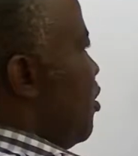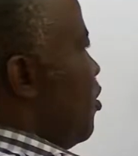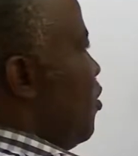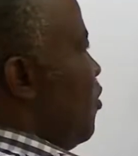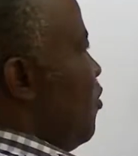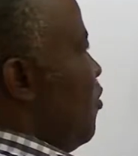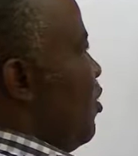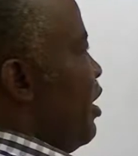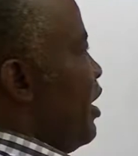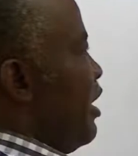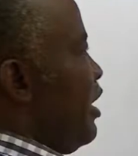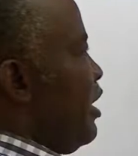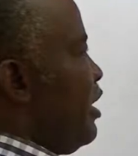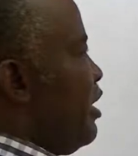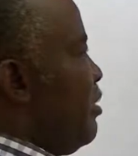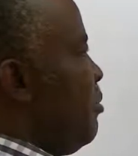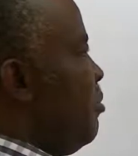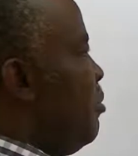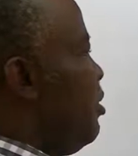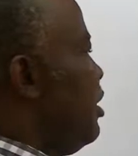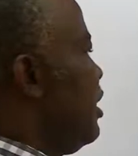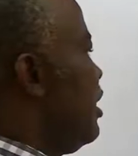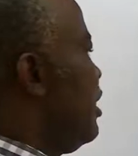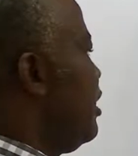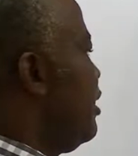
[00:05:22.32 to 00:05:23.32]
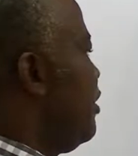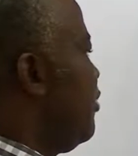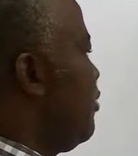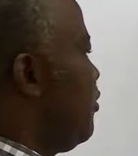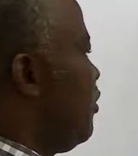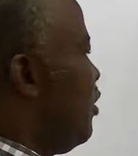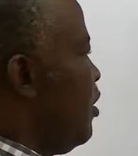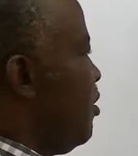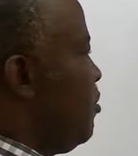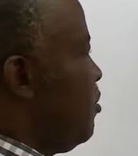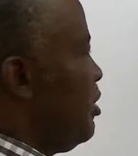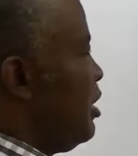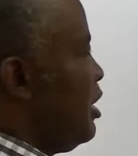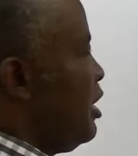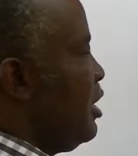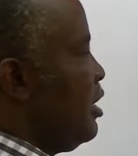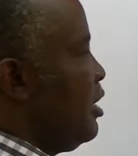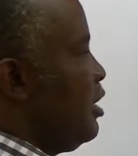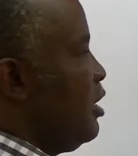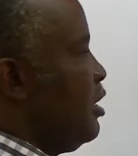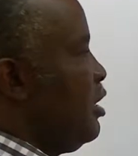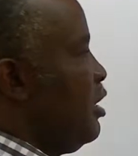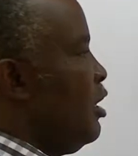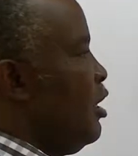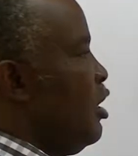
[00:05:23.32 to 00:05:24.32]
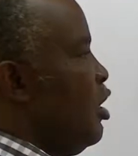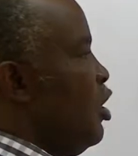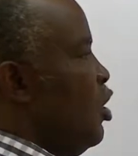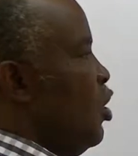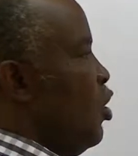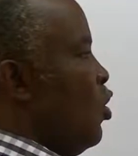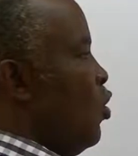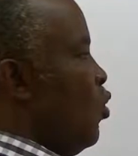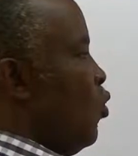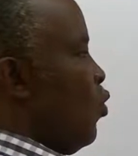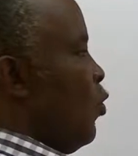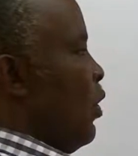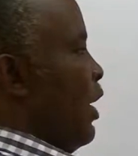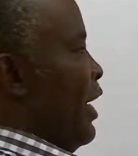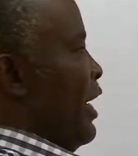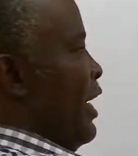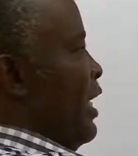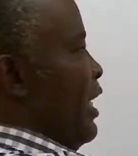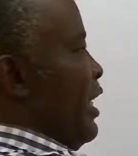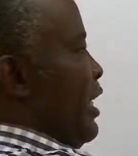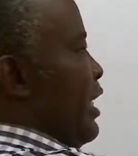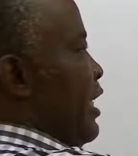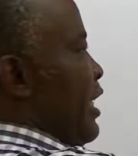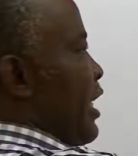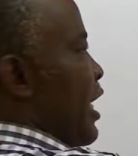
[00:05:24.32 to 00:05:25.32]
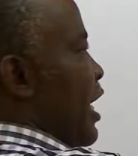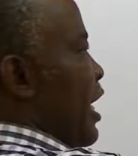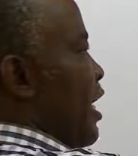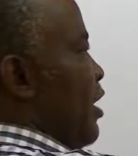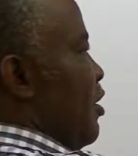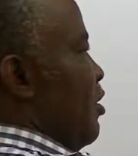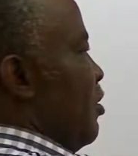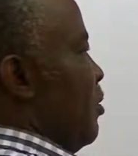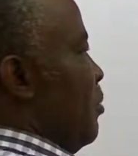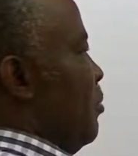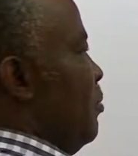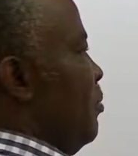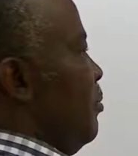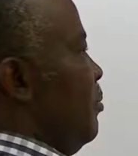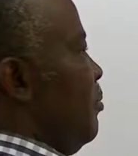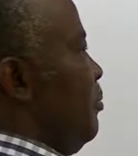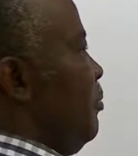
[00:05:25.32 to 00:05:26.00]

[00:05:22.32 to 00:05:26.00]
covalent bond is formed when each atom